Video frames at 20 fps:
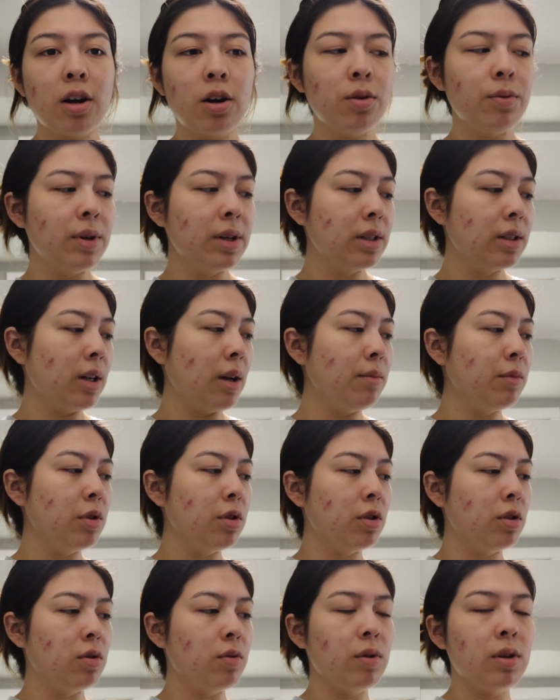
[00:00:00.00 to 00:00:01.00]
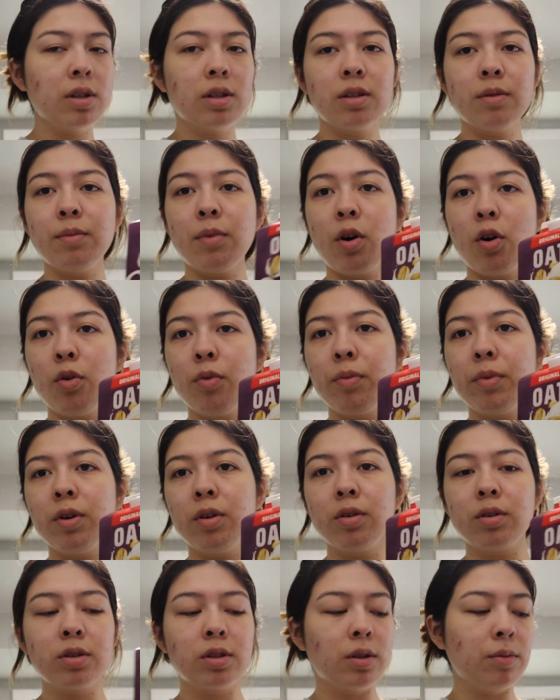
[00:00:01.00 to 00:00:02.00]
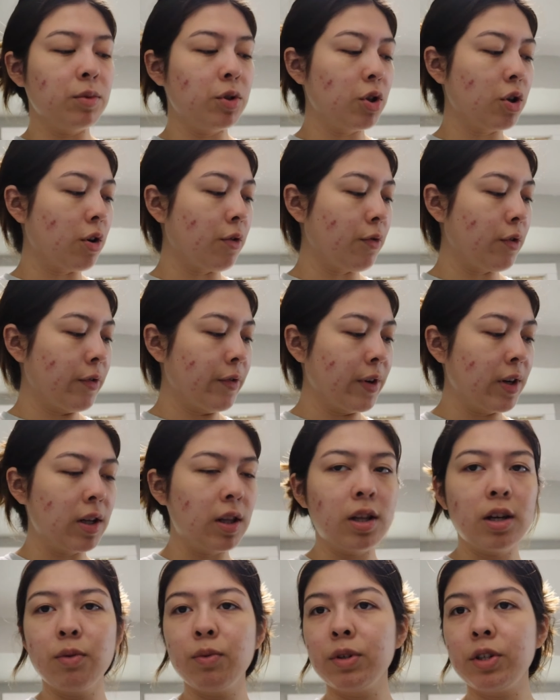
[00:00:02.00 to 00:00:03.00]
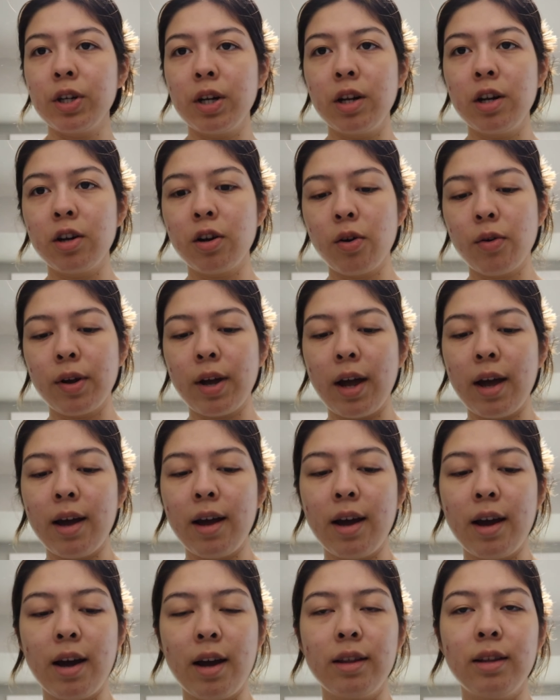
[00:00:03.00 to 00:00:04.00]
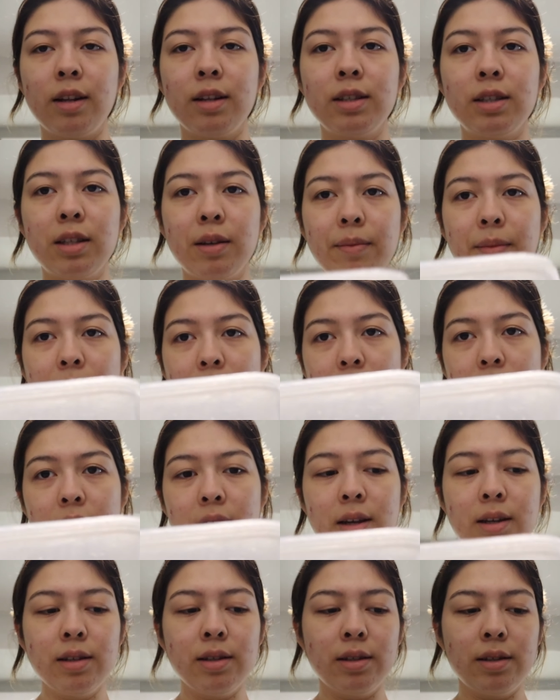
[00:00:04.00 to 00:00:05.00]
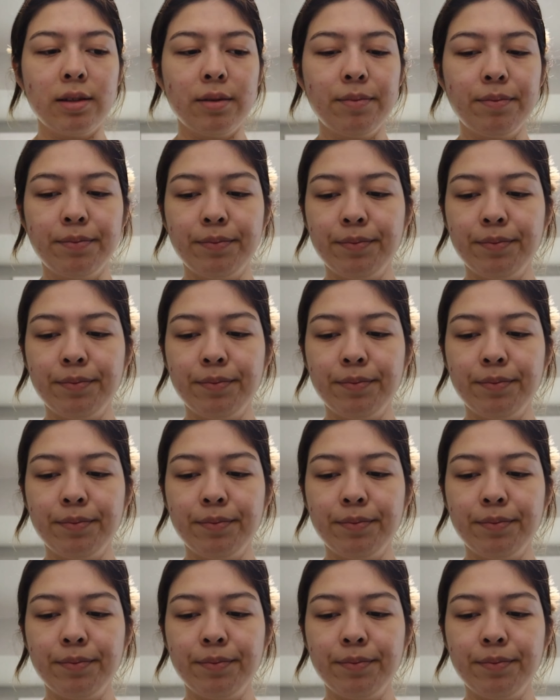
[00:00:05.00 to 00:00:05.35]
always, I'm just doing some oat milk, some sugar-free vanilla, which I need to go get, and then some ice.